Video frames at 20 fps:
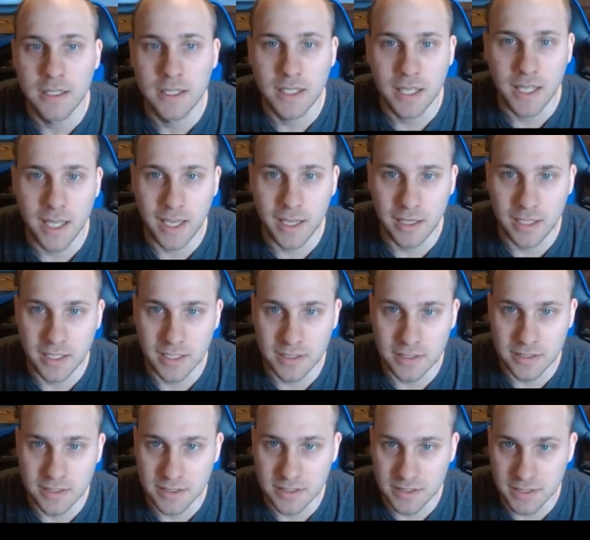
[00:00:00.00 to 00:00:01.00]

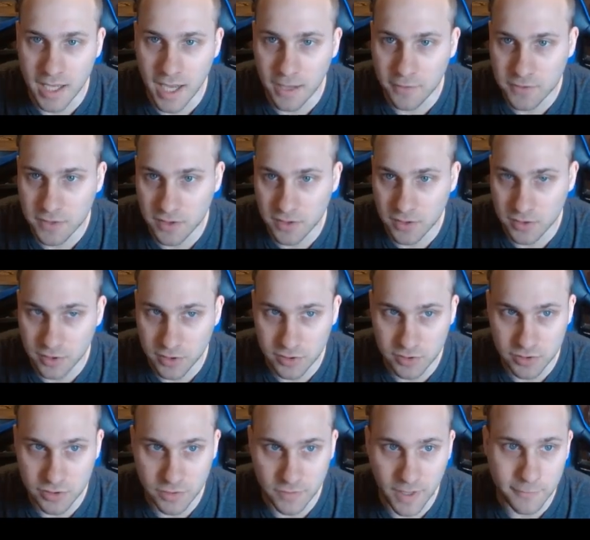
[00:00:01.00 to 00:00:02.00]
And obviously the turn
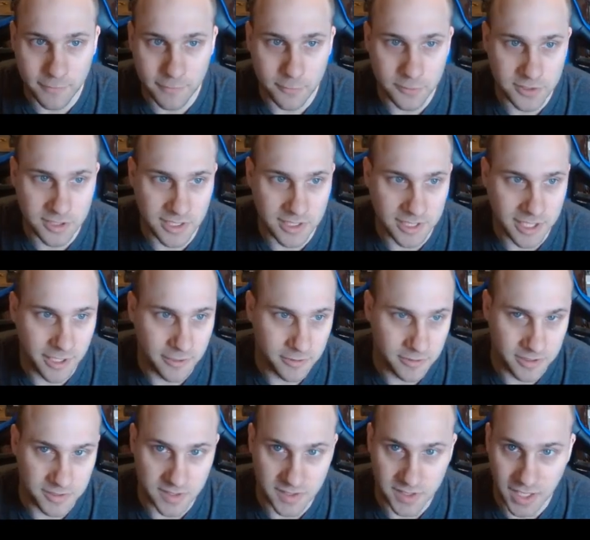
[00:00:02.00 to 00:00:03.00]
survival is going to
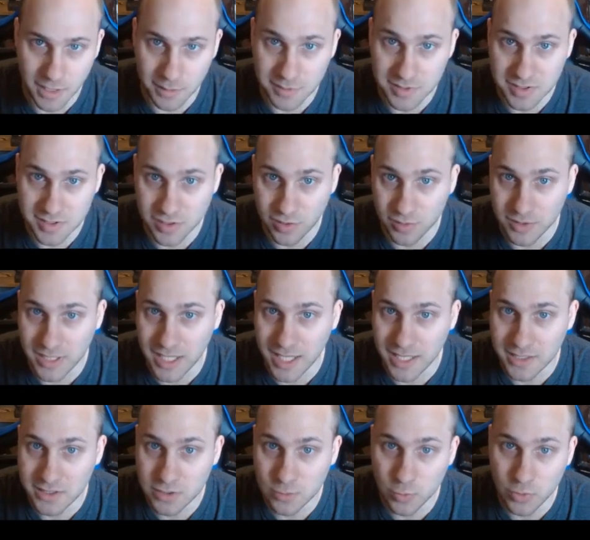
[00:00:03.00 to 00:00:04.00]
calculate the damage. So
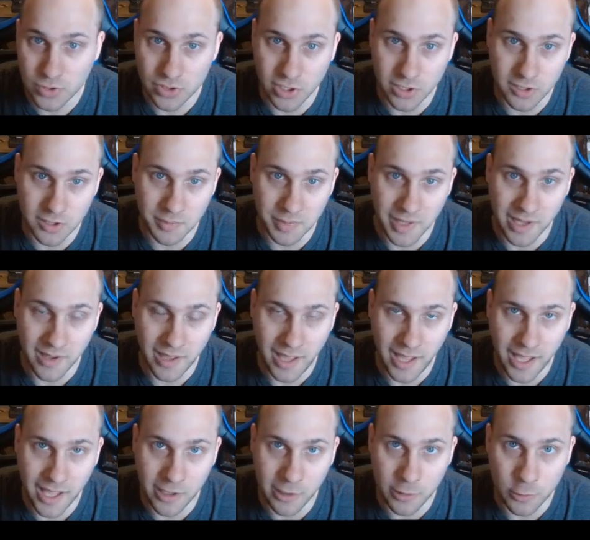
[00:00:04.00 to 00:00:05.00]
yes, we'll talk about
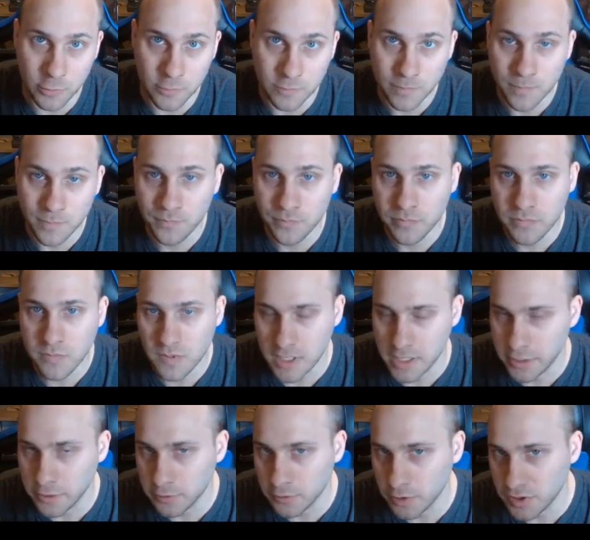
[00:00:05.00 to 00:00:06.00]
how the
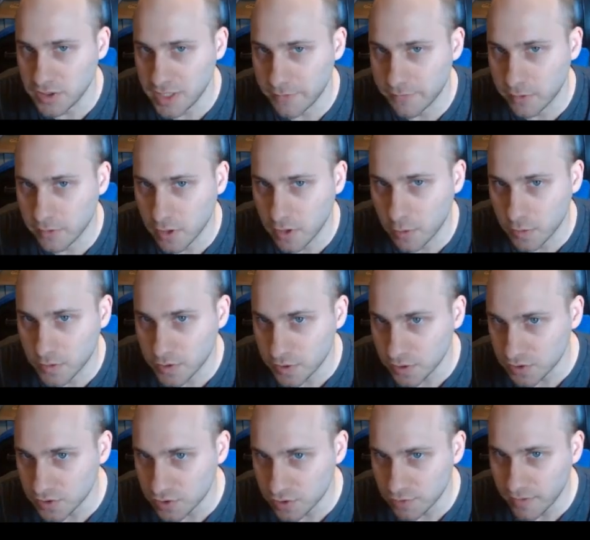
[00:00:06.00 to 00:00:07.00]
heroes have a lower
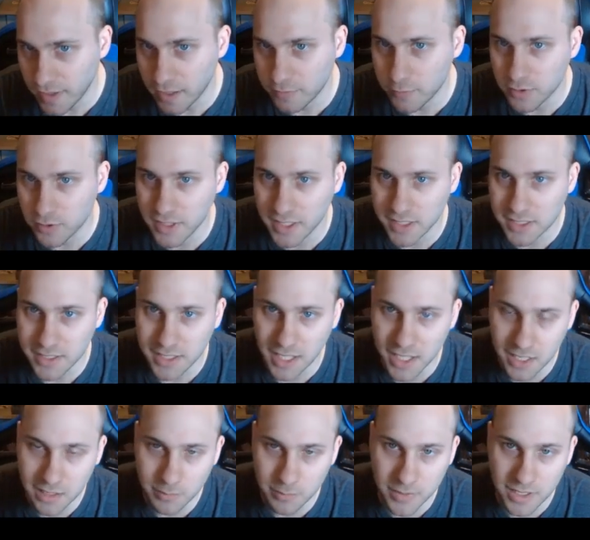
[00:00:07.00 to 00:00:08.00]
turn survival than the
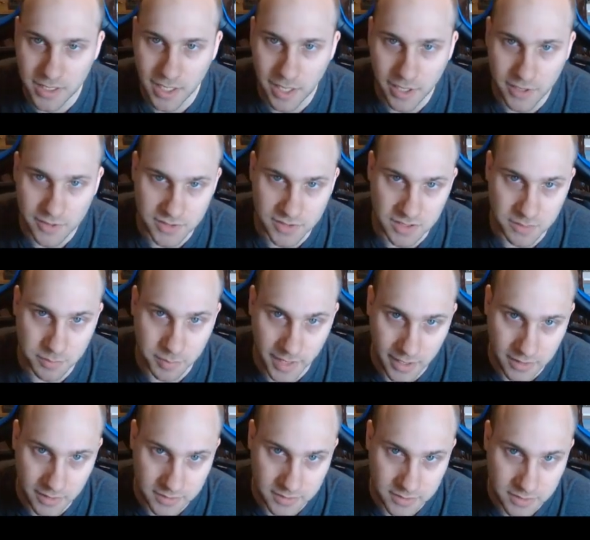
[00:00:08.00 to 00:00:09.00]
enemy. How's this
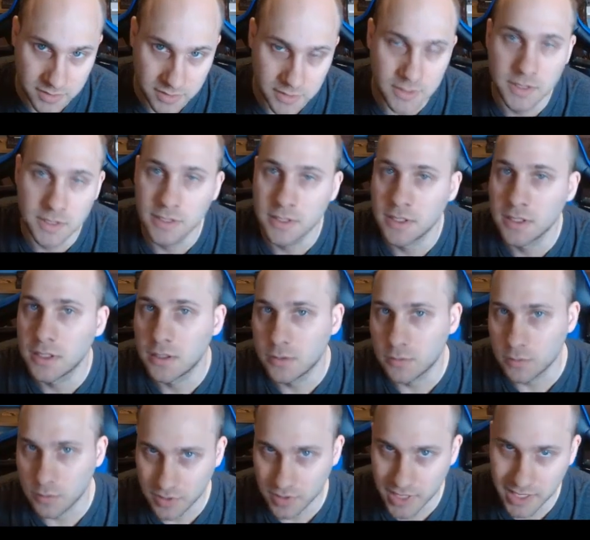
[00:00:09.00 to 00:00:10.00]
balanced?
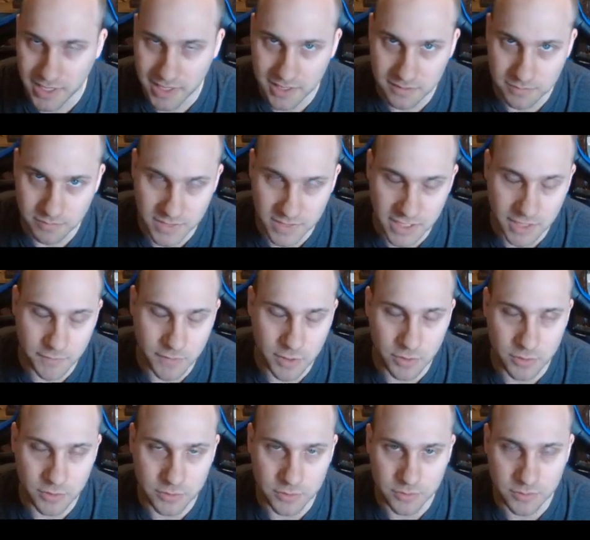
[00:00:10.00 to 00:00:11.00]
We'll kind of give
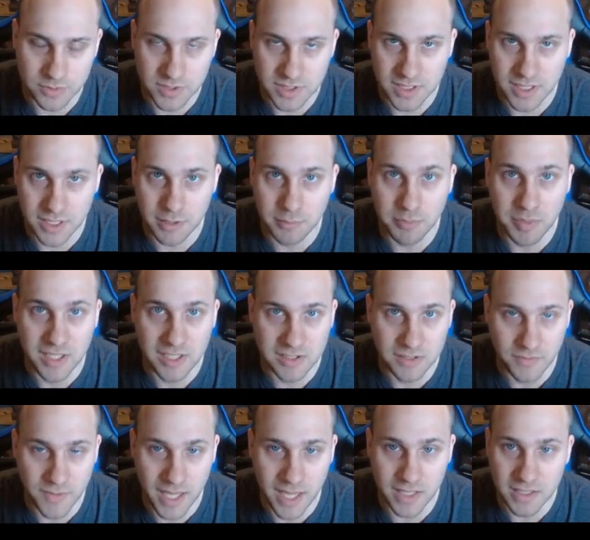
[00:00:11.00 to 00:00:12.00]
you sneak peeks of
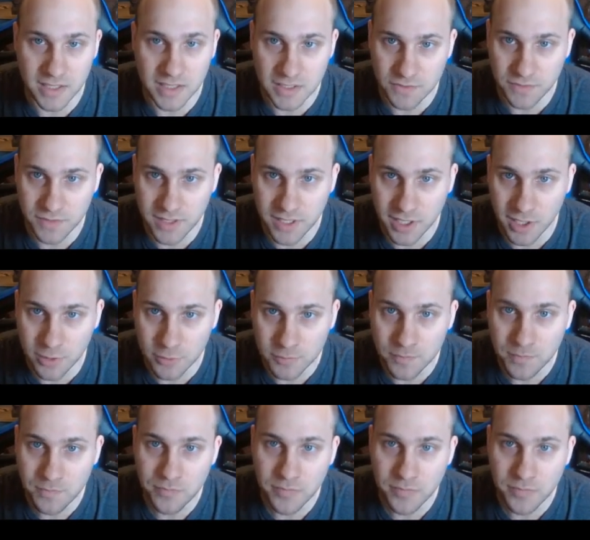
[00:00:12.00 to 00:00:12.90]
that in this video.